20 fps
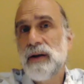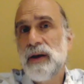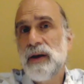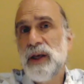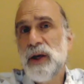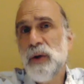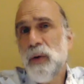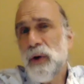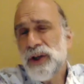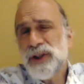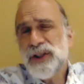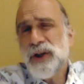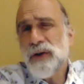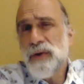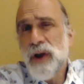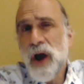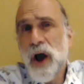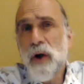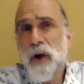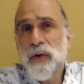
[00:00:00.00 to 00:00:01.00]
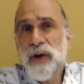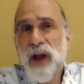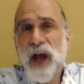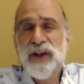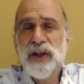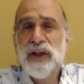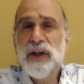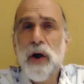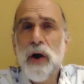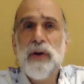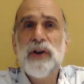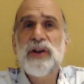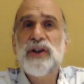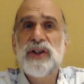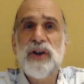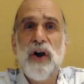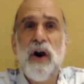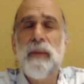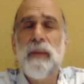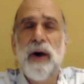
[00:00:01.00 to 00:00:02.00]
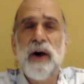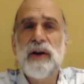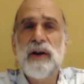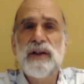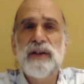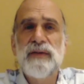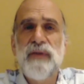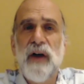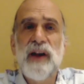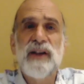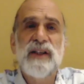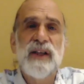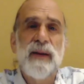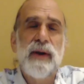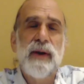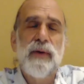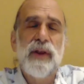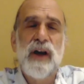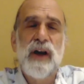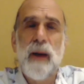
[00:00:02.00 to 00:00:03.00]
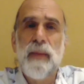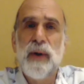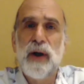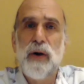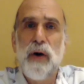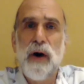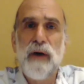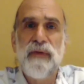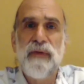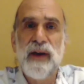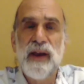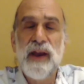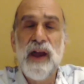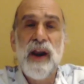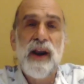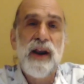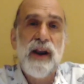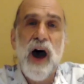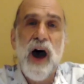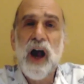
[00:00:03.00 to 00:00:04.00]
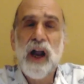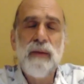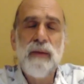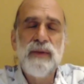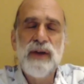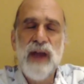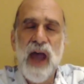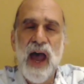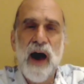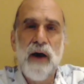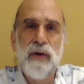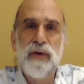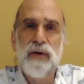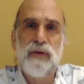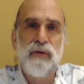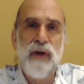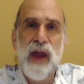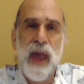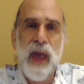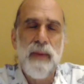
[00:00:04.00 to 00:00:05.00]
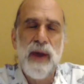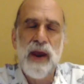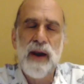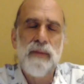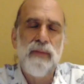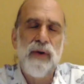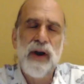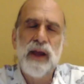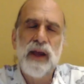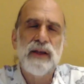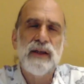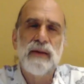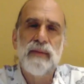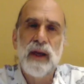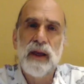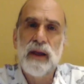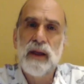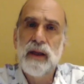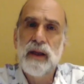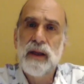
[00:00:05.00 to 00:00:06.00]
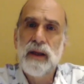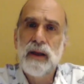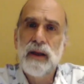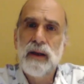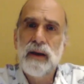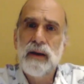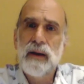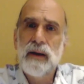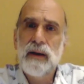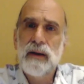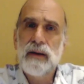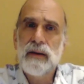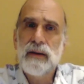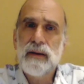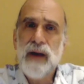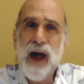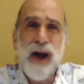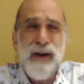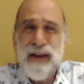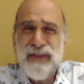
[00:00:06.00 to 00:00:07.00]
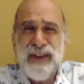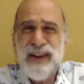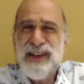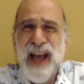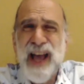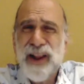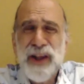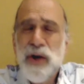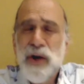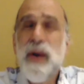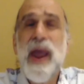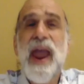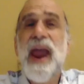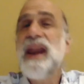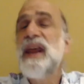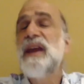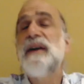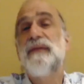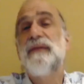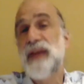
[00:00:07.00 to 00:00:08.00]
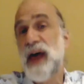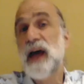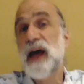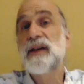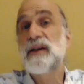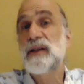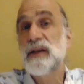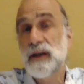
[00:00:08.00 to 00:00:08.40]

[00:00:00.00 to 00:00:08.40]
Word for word: You also know not to go to Starbucks, find somebody with a cup of coffee, knock them down, grab it, and bring it to me. I don't have to tell you any of that.